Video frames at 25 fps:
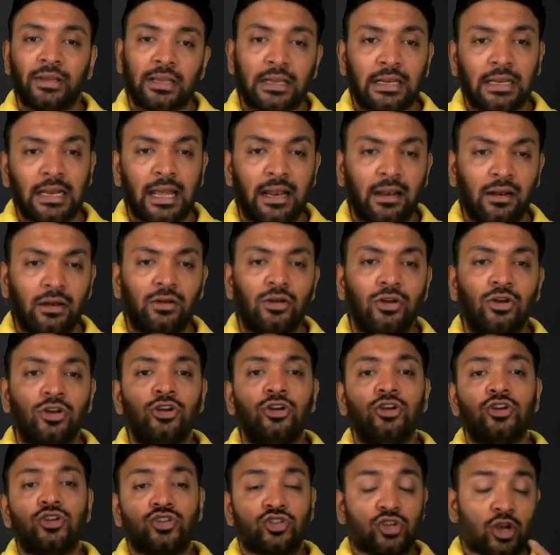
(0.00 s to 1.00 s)
Clear?
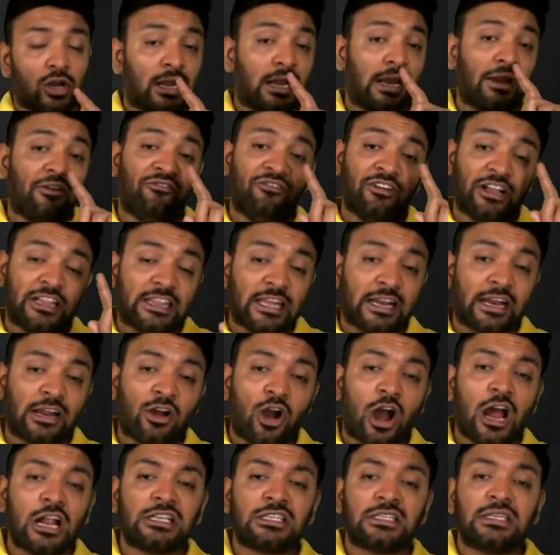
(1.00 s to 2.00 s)
So with
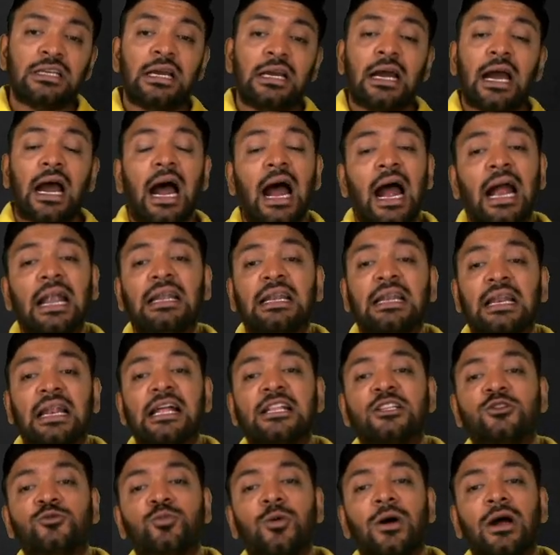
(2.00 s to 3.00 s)
records, I
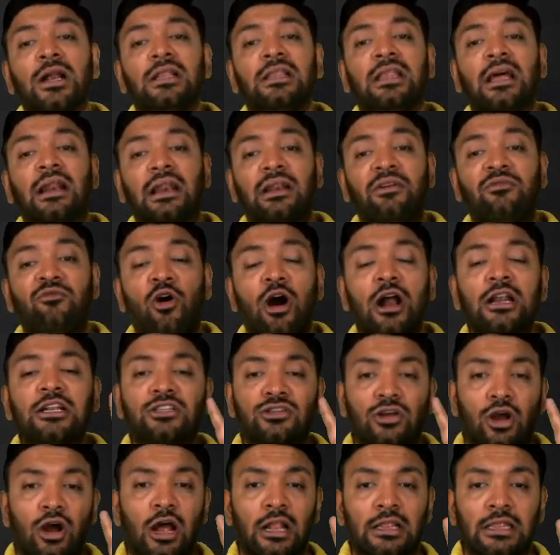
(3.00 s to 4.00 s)
transferred the
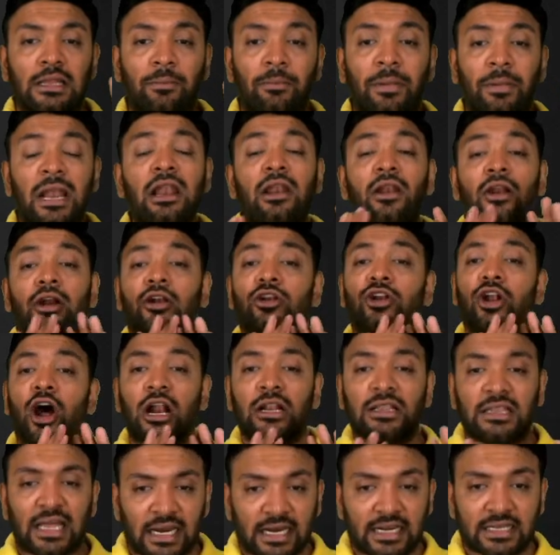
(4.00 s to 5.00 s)
rewards on the bill,
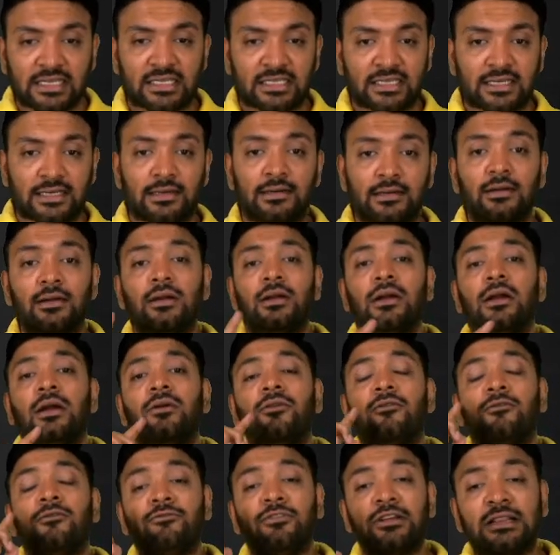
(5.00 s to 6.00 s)
not the risk.
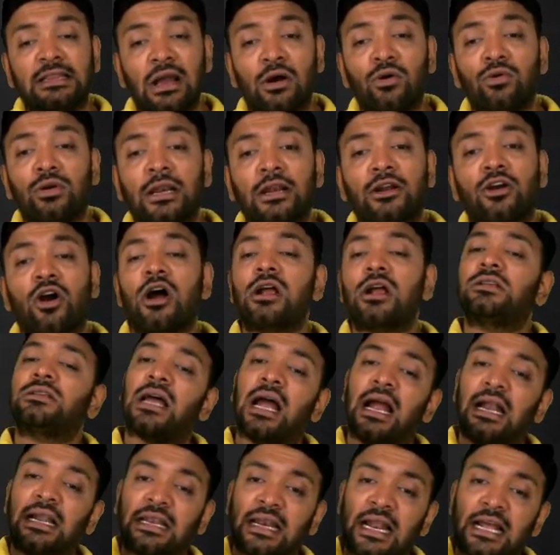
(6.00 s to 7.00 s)
Without records,
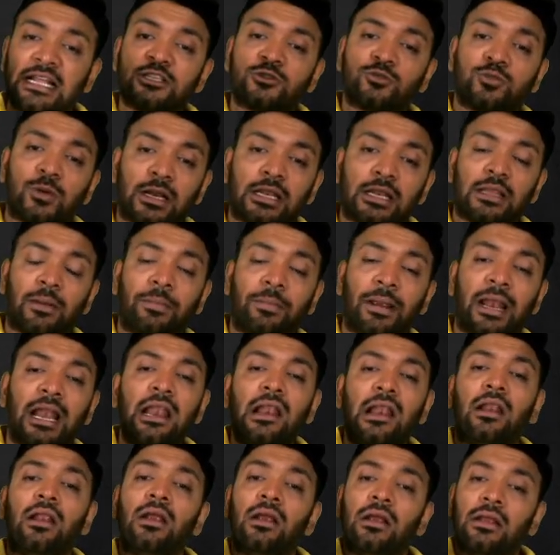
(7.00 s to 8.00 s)
I transferred the
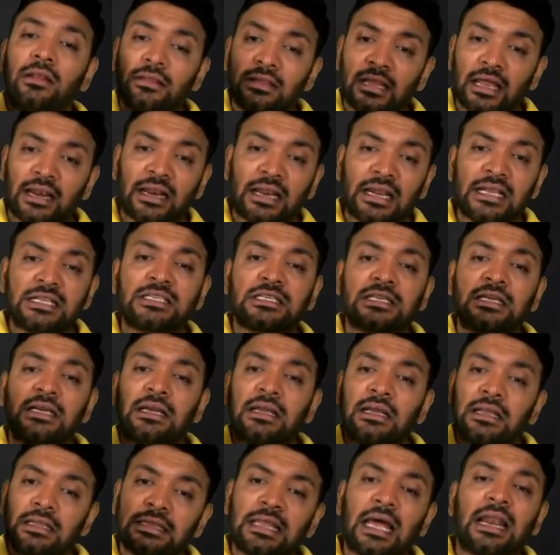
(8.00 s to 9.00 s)
bill, the risk,
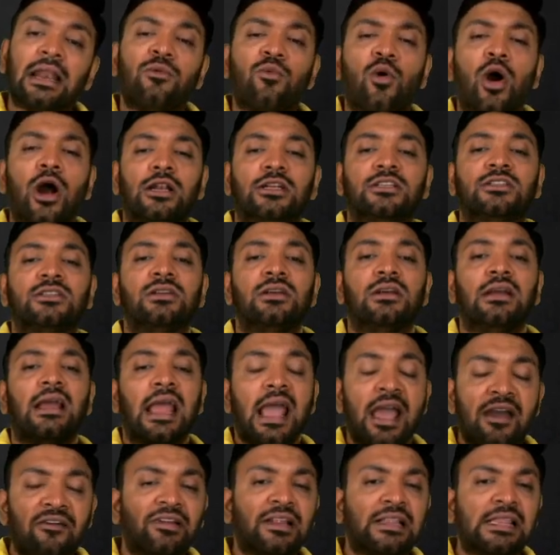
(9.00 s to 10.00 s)
the rewards.
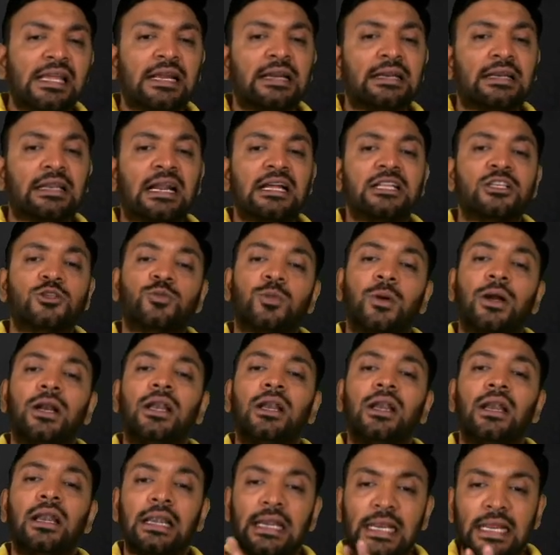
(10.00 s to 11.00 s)
Everything
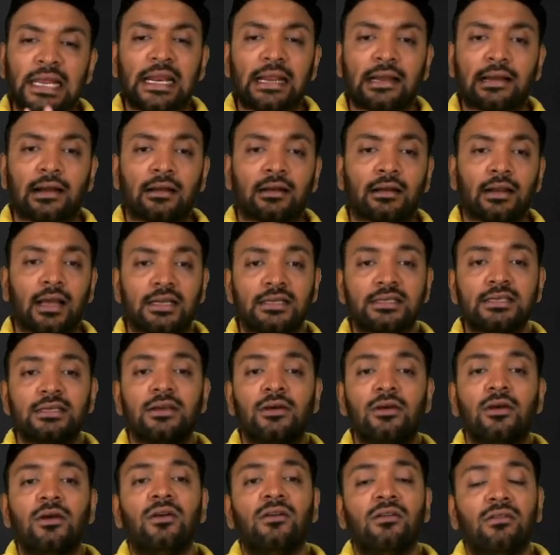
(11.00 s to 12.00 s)
transferred, derecognized.
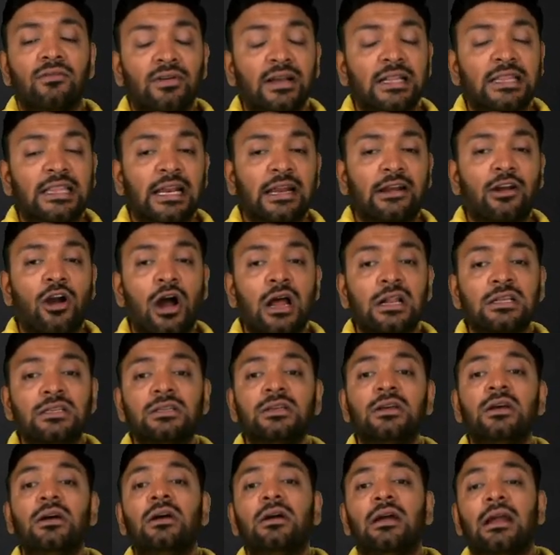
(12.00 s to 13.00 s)
With
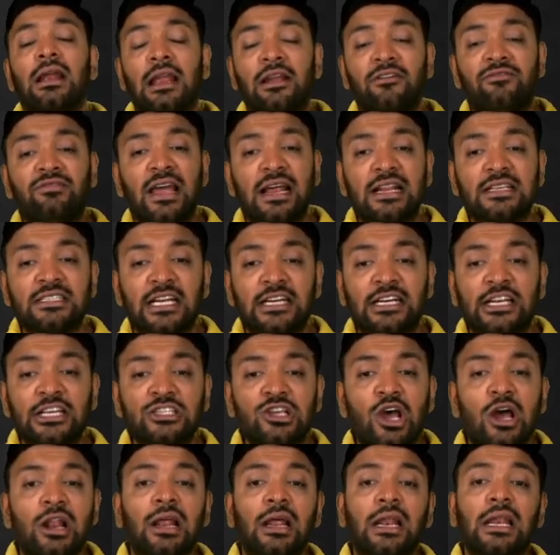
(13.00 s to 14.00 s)
records, if there is a
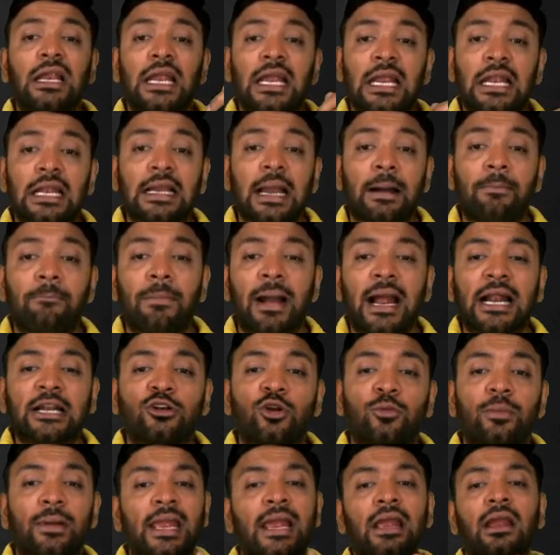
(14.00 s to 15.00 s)
dishonor, he'll come back
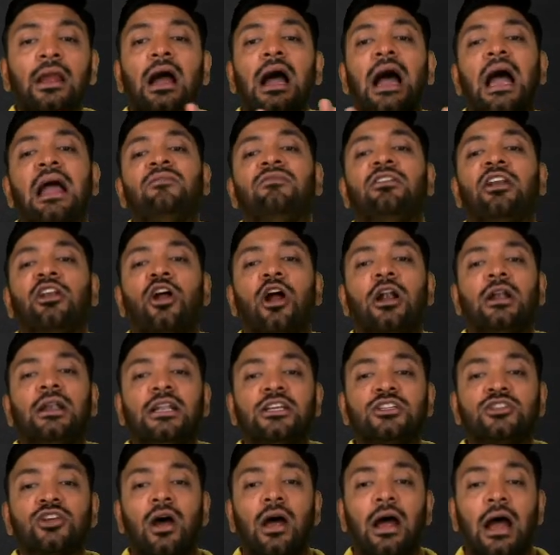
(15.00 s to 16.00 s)
to me. I will not
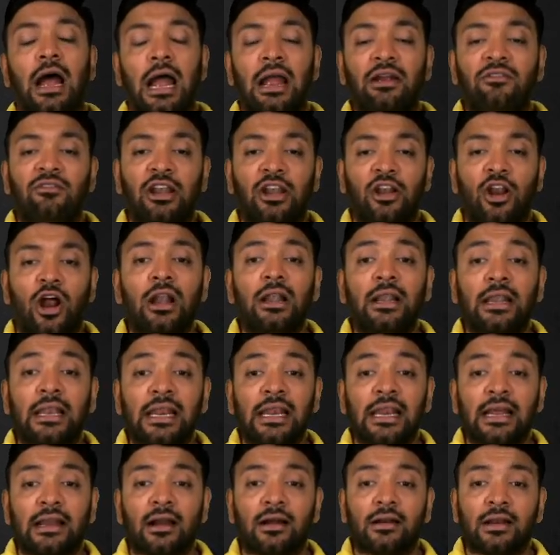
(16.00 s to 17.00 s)

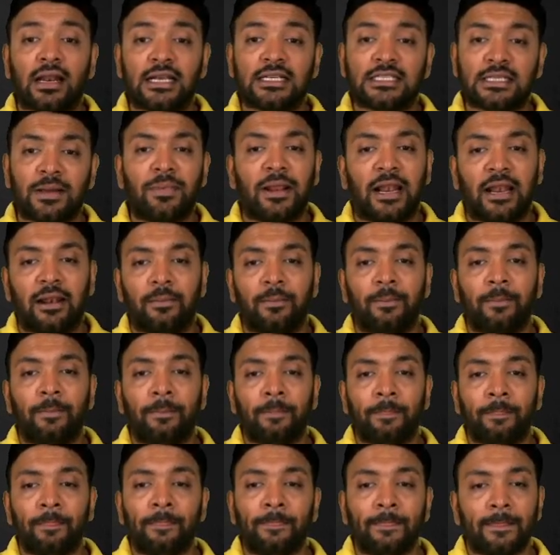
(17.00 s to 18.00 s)
derecognize the bill.
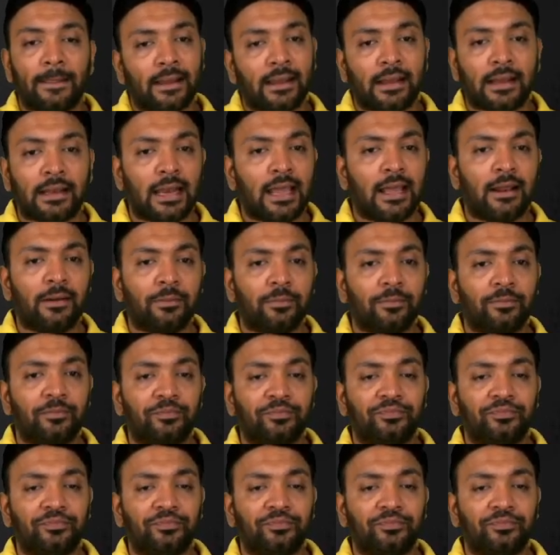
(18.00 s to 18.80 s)
Clear?